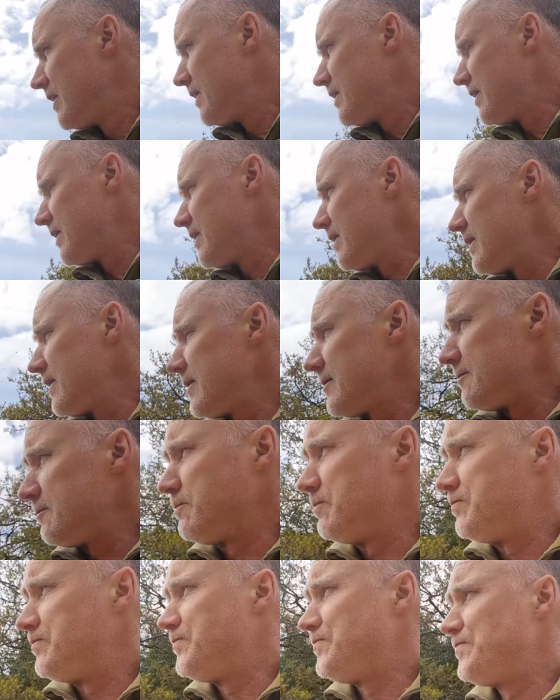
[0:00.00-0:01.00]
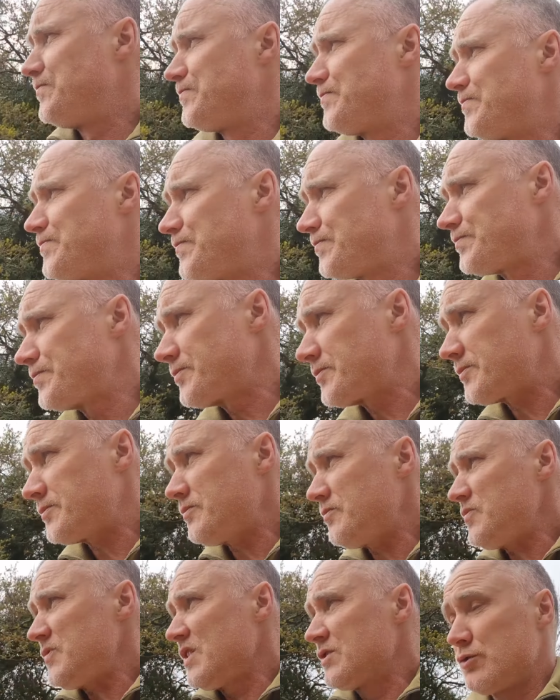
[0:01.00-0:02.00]

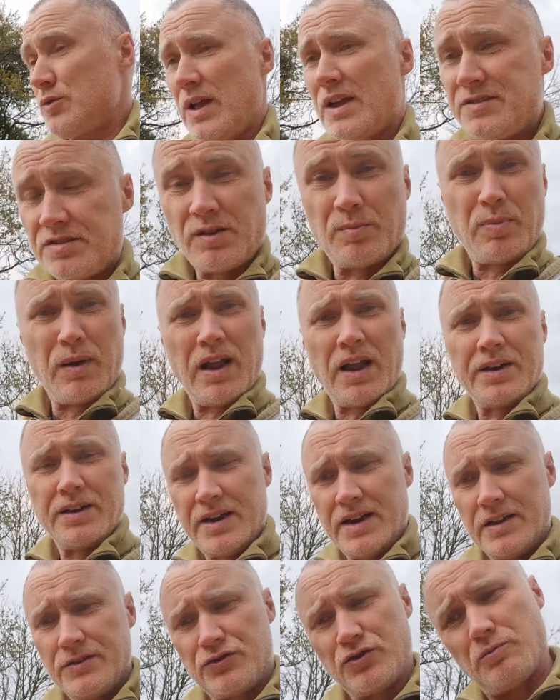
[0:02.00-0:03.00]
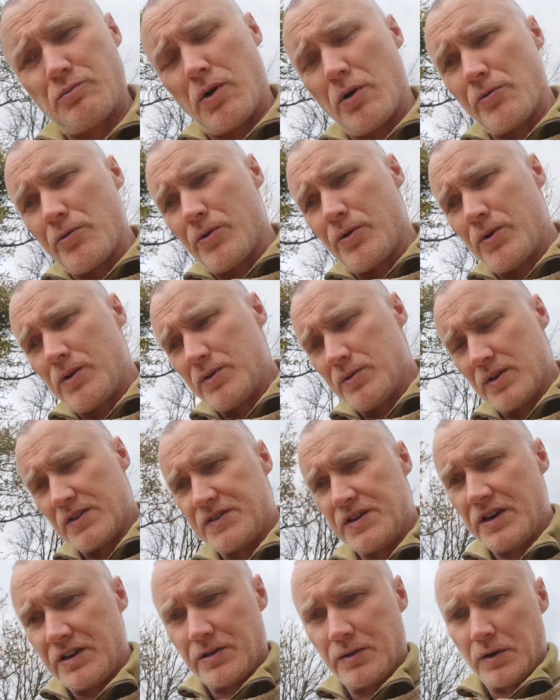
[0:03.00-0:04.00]
So that's the plan. And then tomorrow we'll
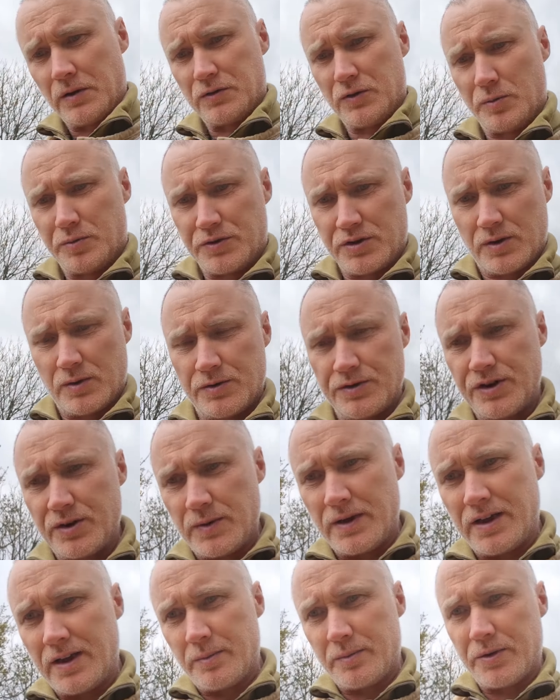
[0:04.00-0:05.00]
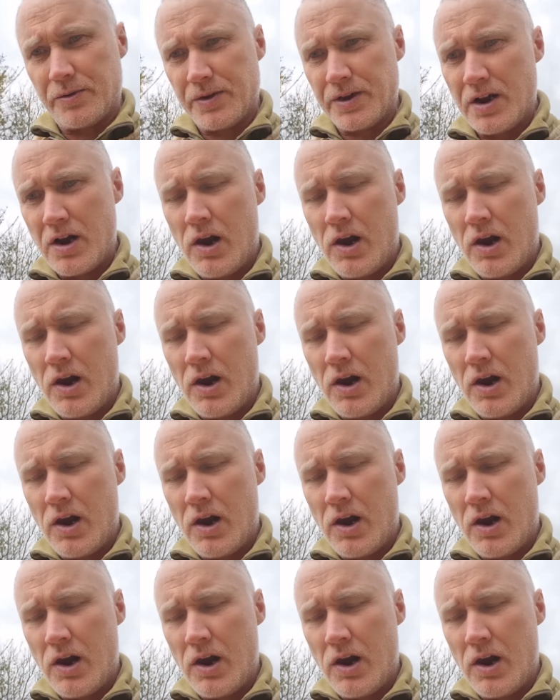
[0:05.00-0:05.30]
take those up to our new apiary.